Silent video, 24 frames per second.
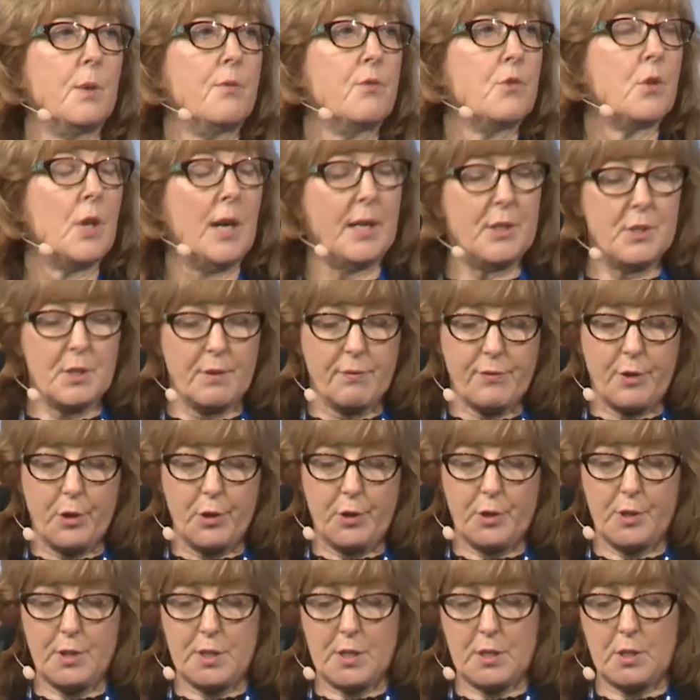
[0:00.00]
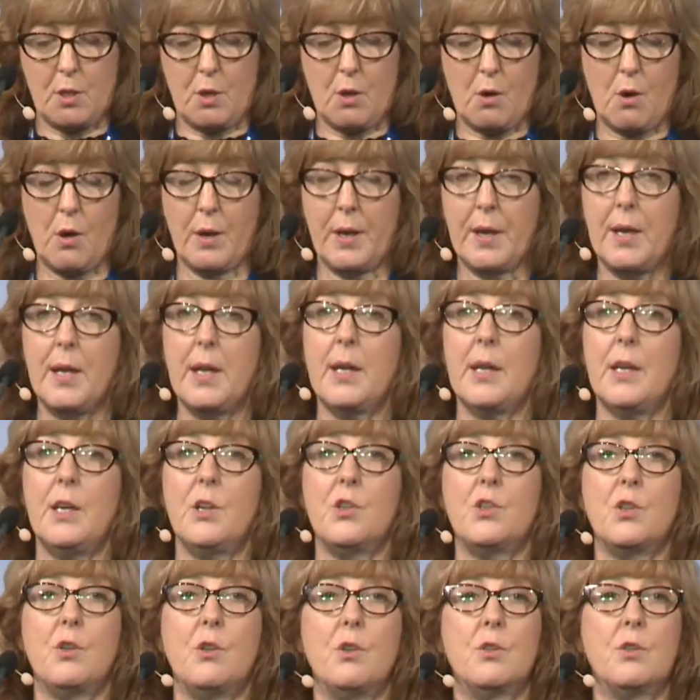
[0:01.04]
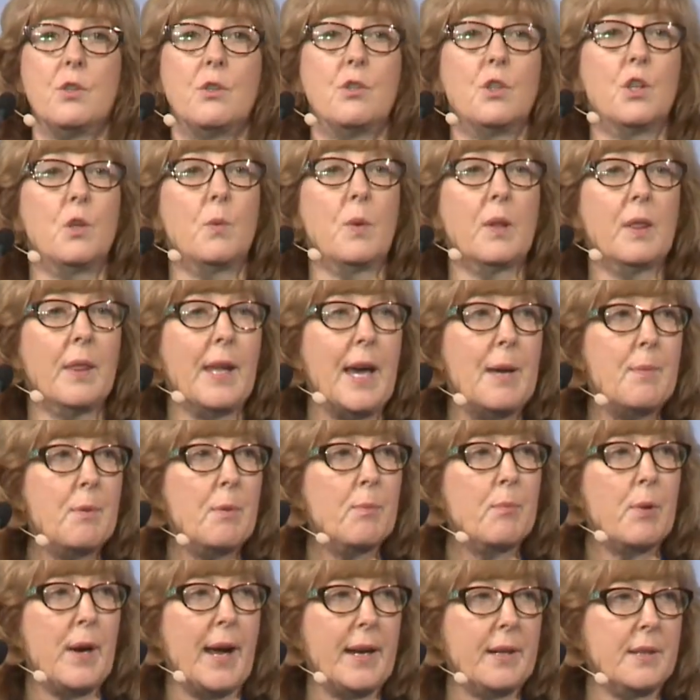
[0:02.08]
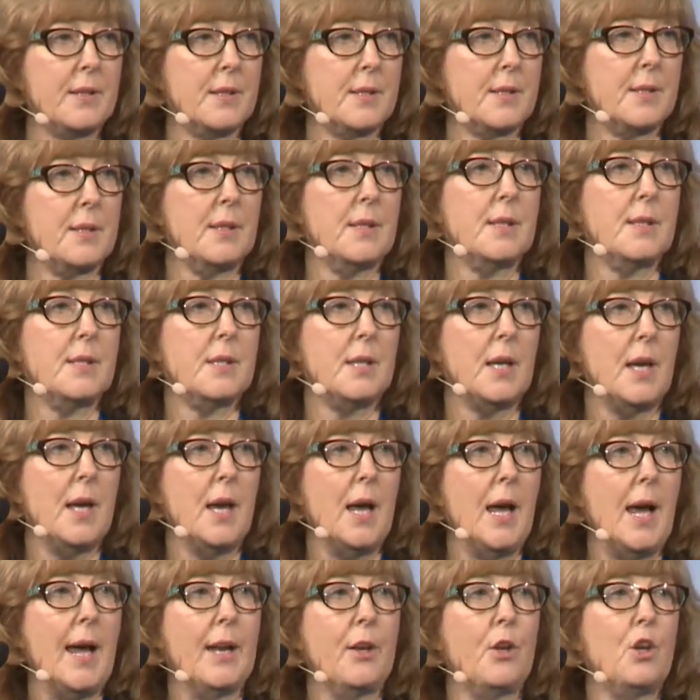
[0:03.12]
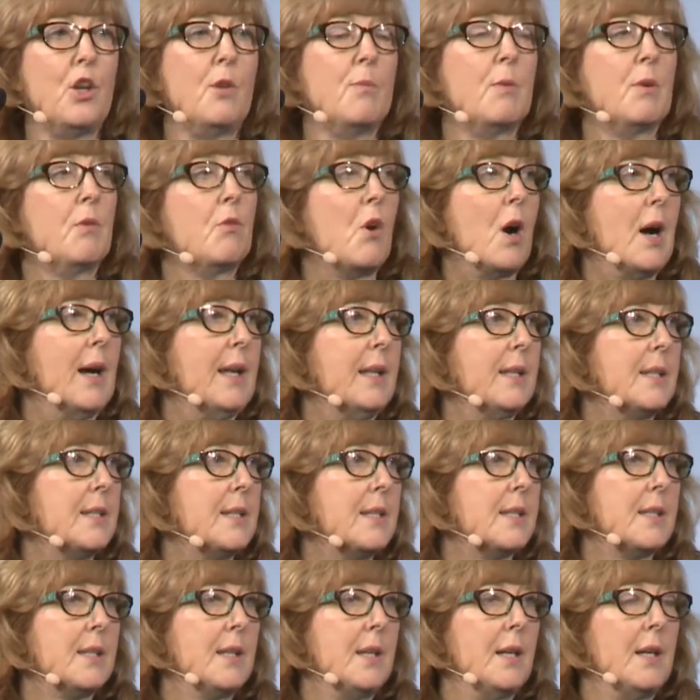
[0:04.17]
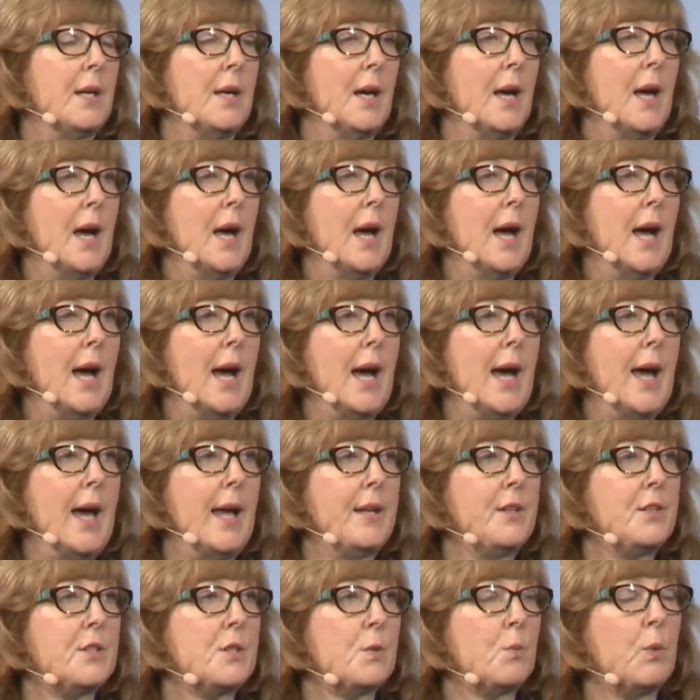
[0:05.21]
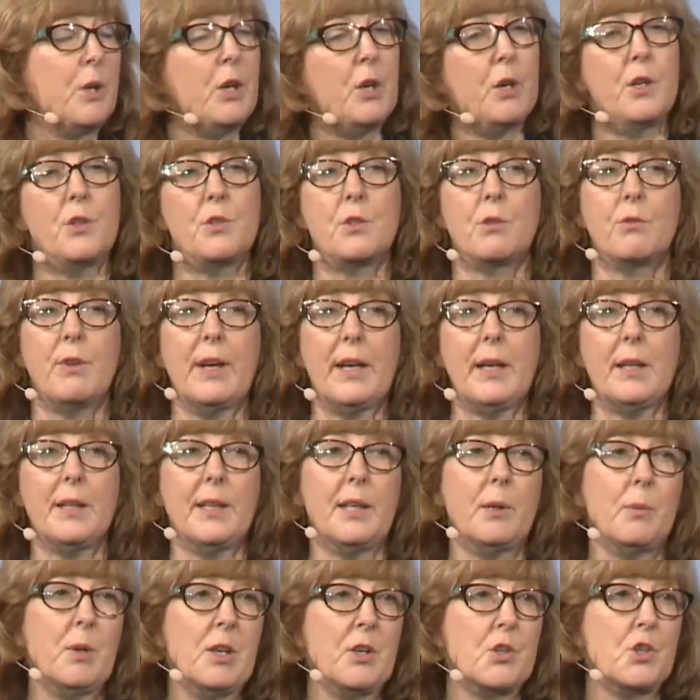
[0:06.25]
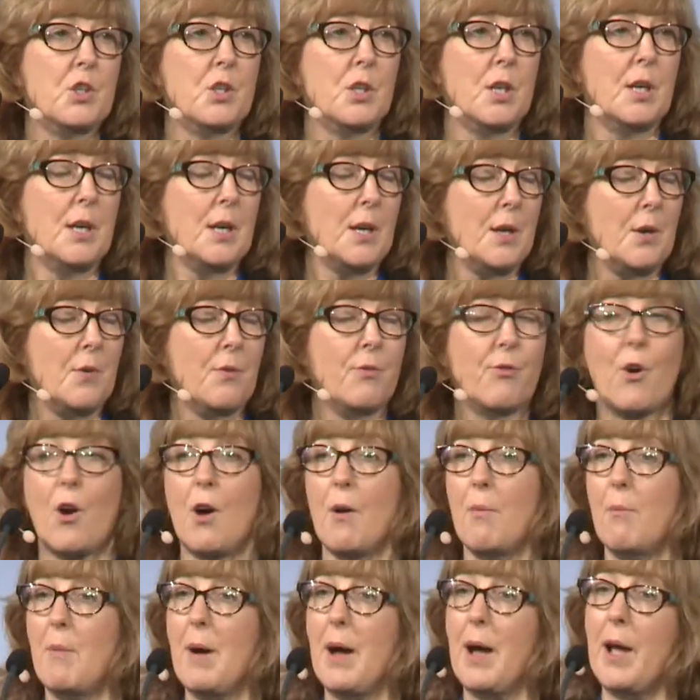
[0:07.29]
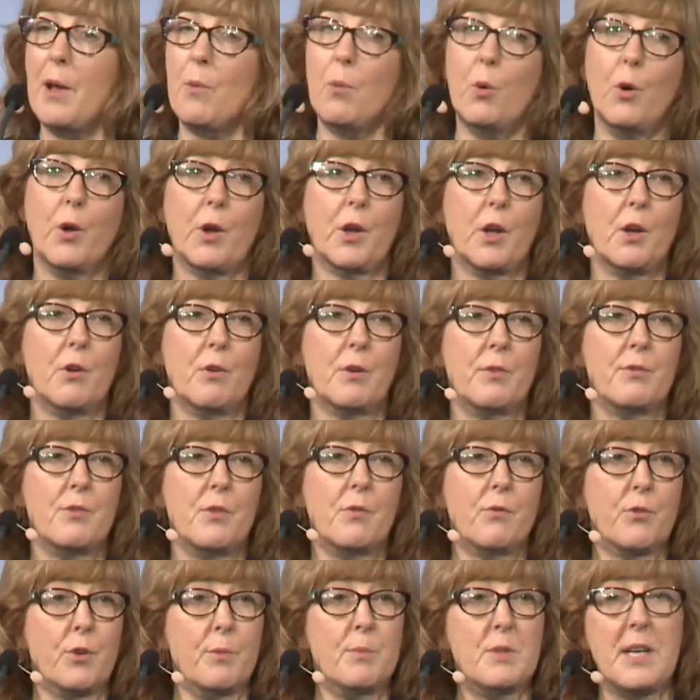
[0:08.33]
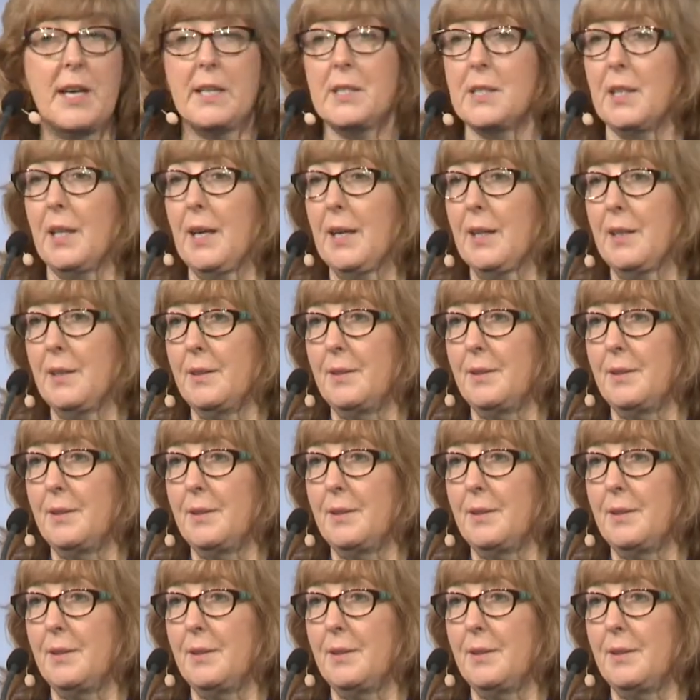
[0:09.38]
we've tried to focus on issues to do with labour practices and human rights. And we heard directly from a worker from Tesla.